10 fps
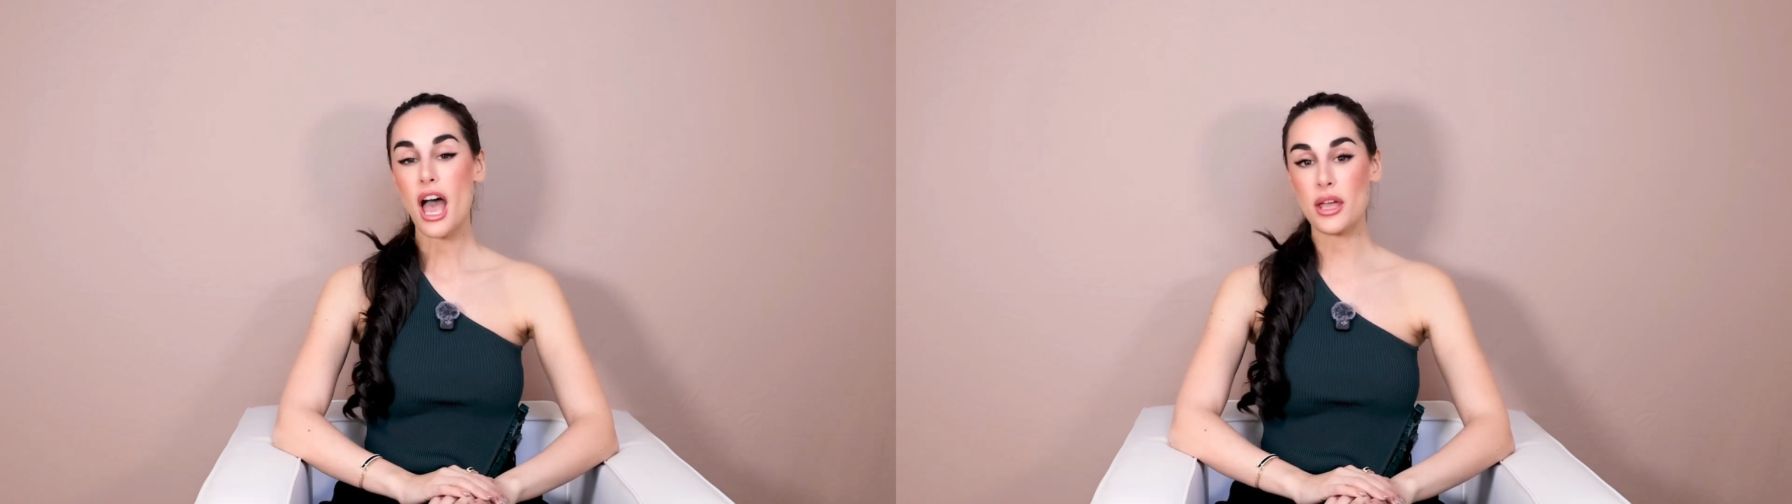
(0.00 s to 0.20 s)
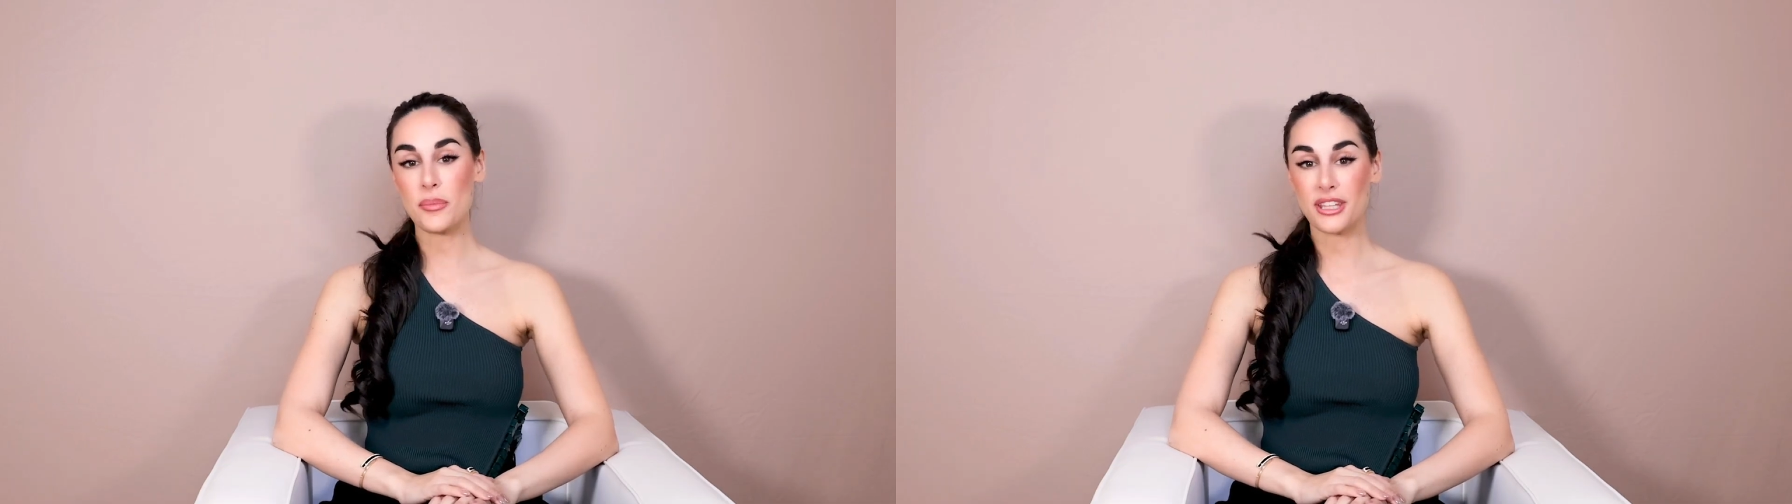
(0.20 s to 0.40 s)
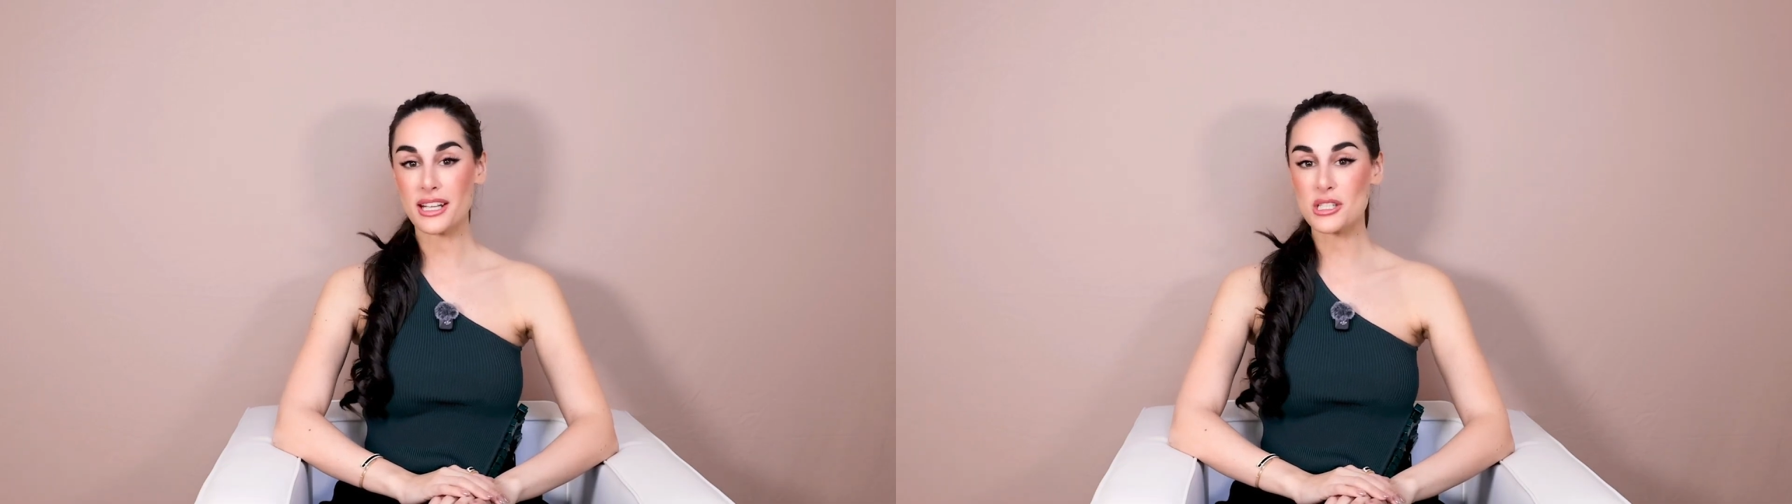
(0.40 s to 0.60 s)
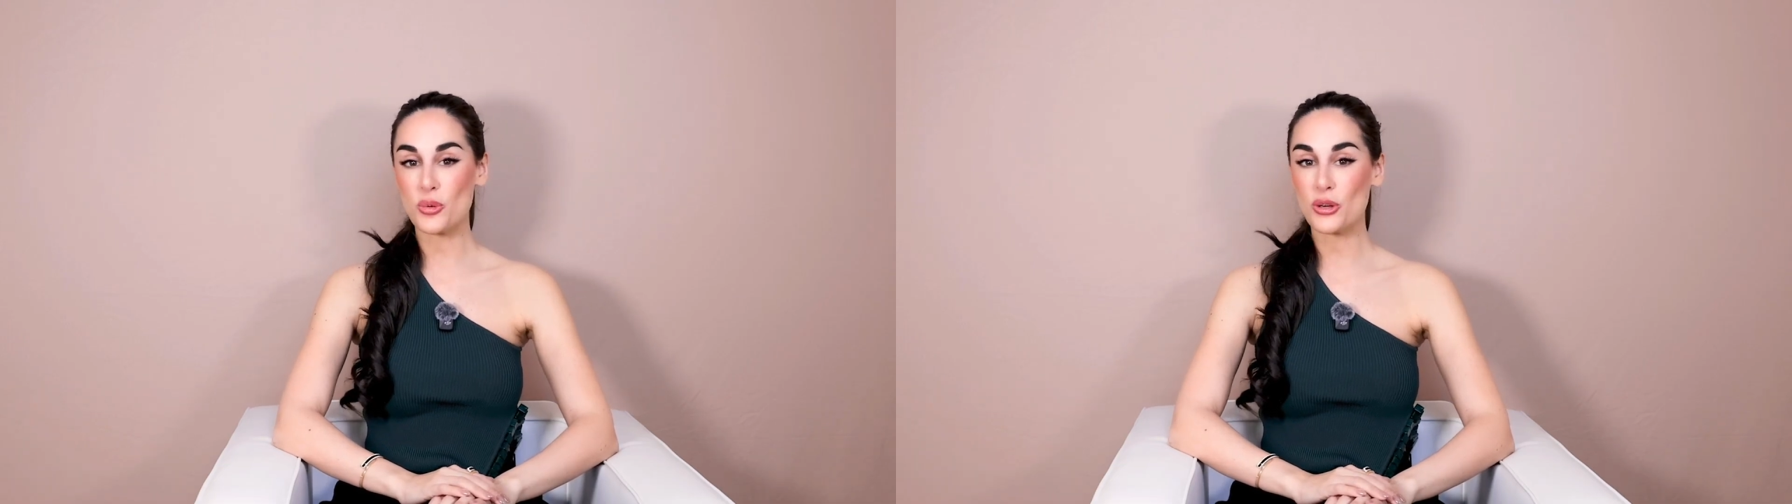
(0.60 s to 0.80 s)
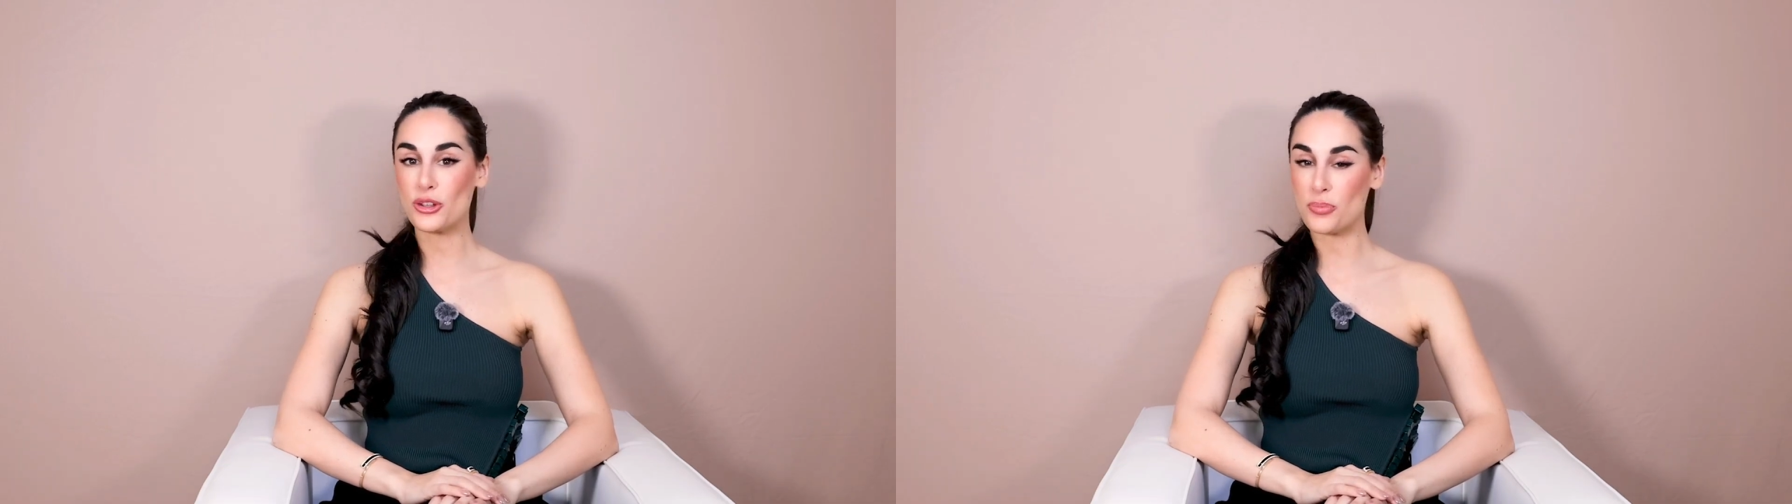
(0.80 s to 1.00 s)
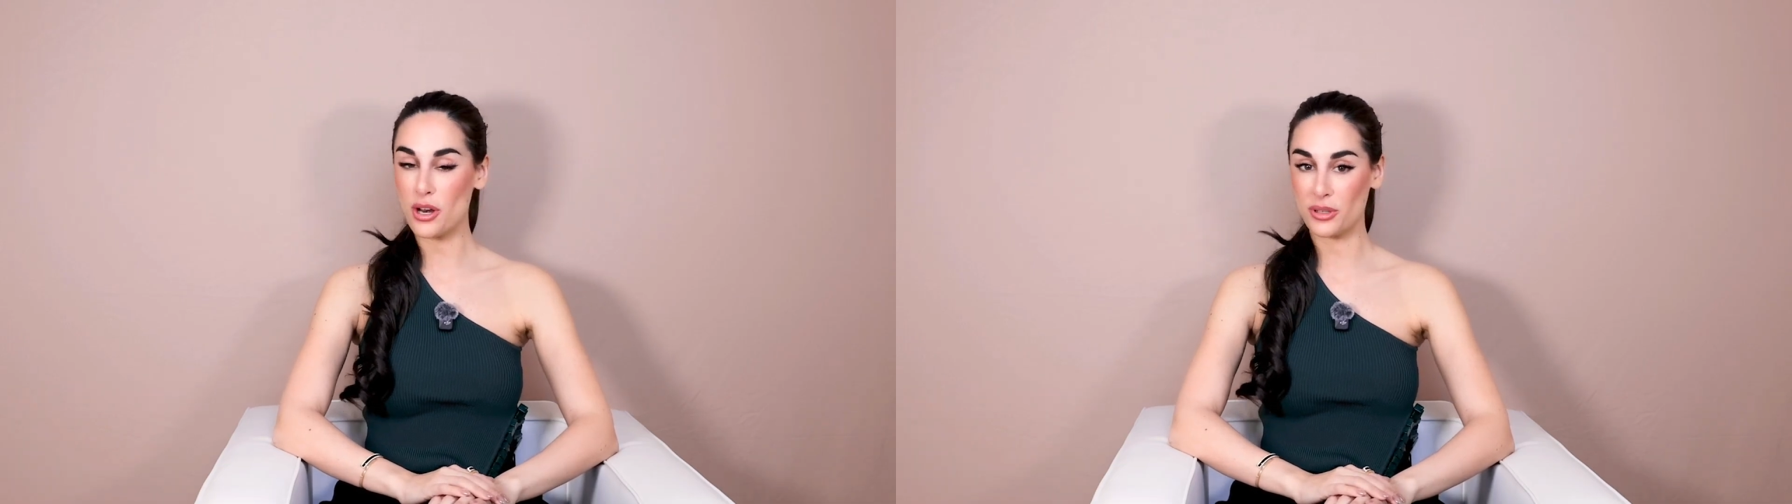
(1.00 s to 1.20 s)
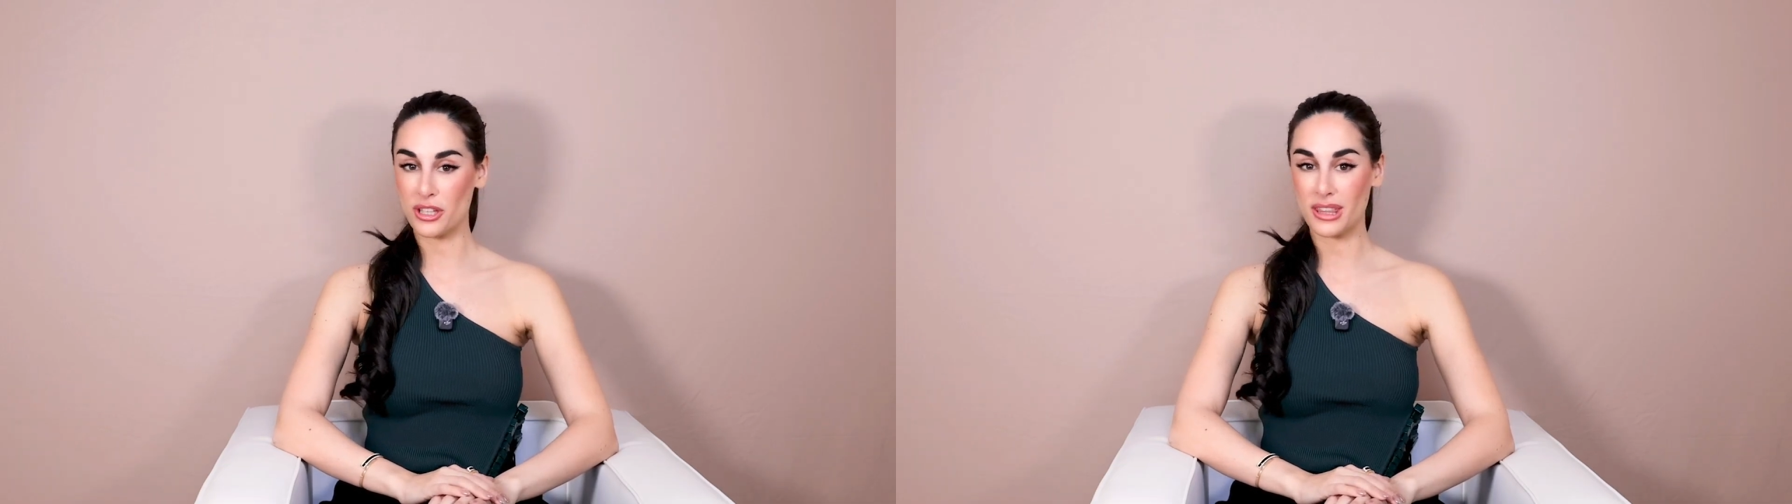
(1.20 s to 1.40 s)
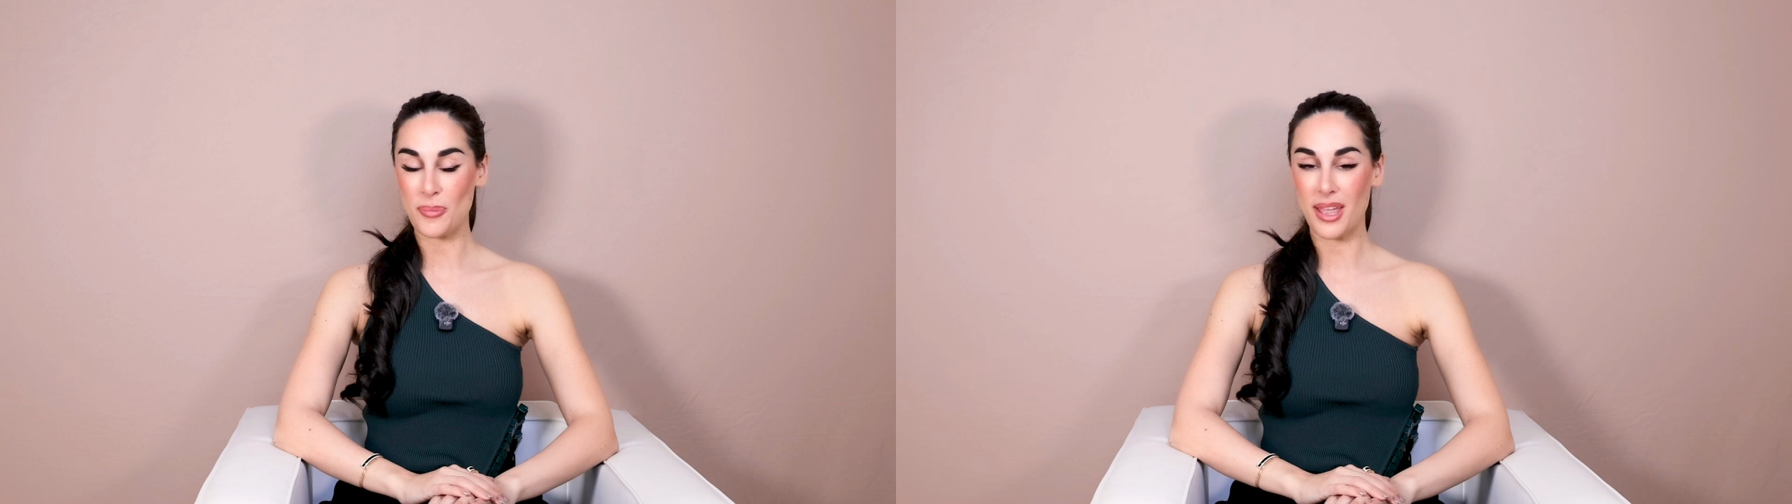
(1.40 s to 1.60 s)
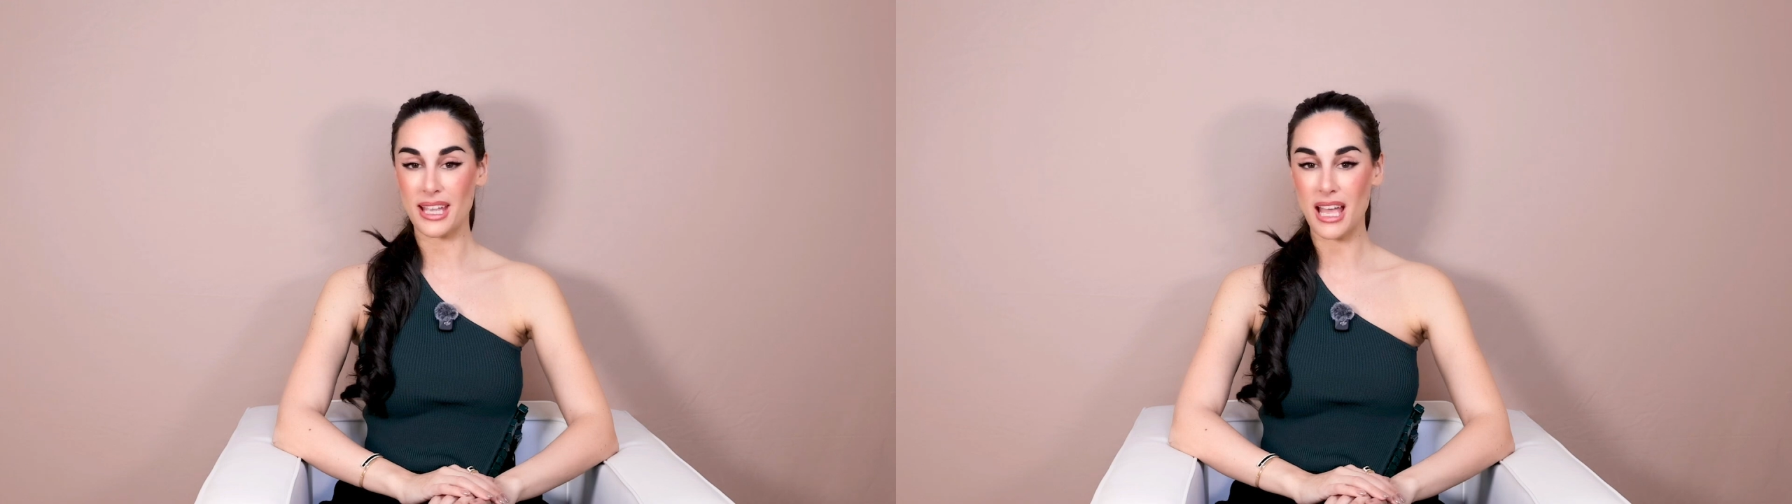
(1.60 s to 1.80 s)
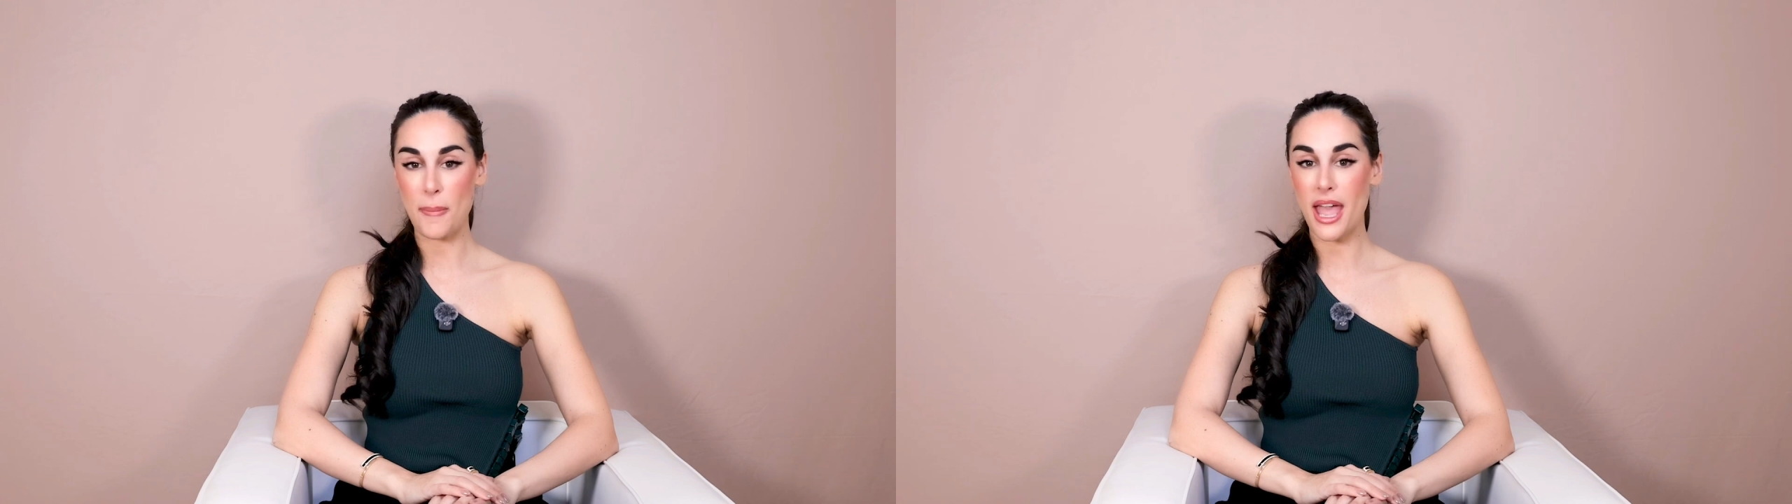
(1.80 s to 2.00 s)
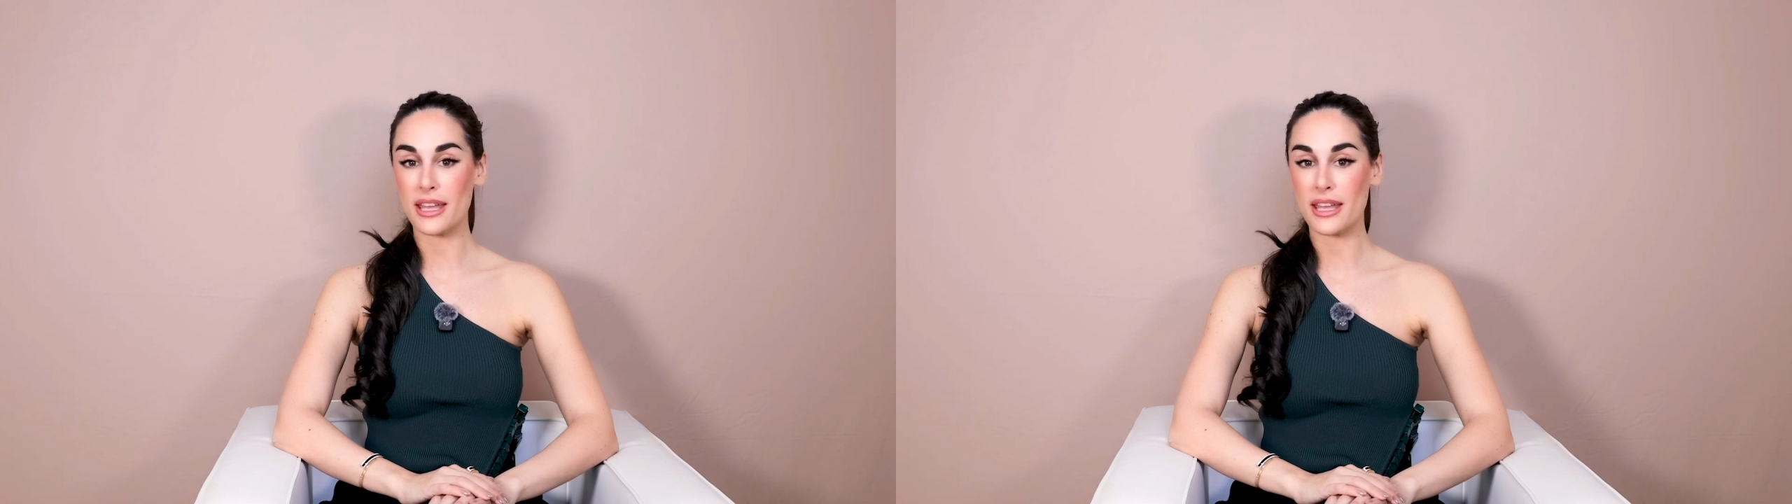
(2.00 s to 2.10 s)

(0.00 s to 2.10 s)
I'm an expert in permanent makeup,